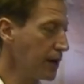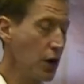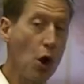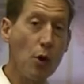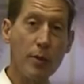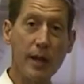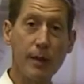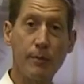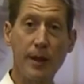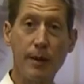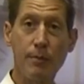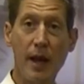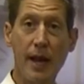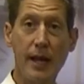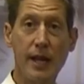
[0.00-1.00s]
an opening being
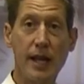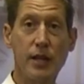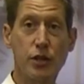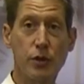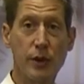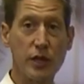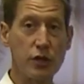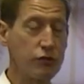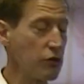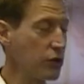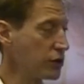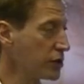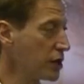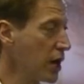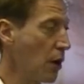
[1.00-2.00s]
made into a
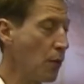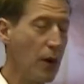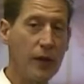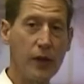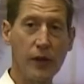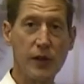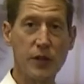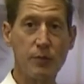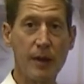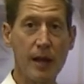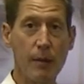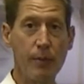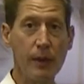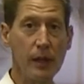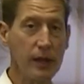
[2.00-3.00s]
structure, now whether this be a
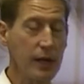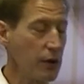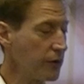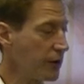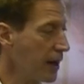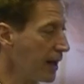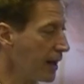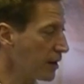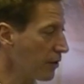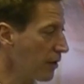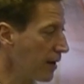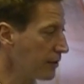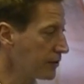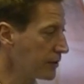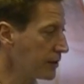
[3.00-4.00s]
building or an
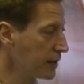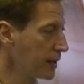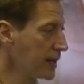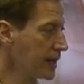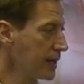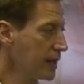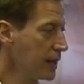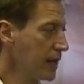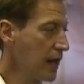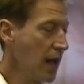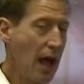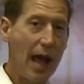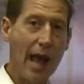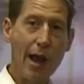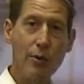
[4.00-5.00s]
aircraft.
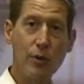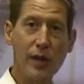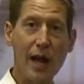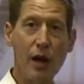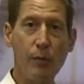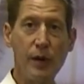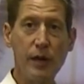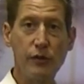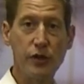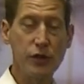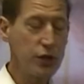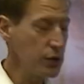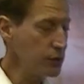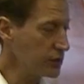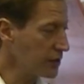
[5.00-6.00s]
Air will now be
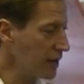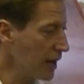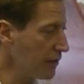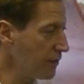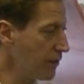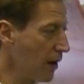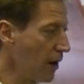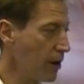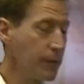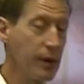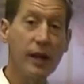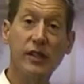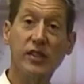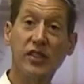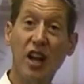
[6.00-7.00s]
introduced to that environment
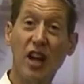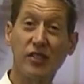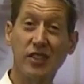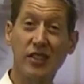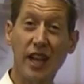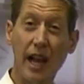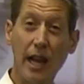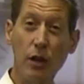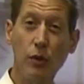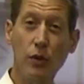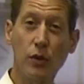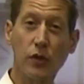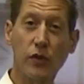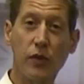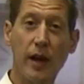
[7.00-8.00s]
and start to dilute
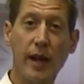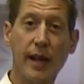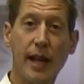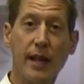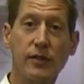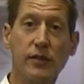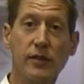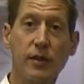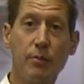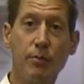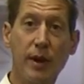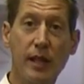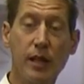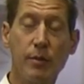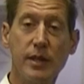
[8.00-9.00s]
those fire gases and
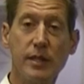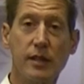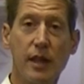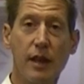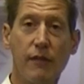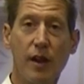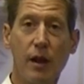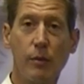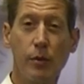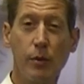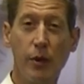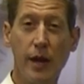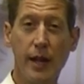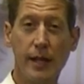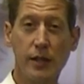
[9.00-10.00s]
bring them into their flammable
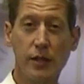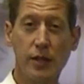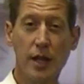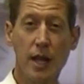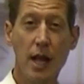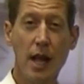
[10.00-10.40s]
range.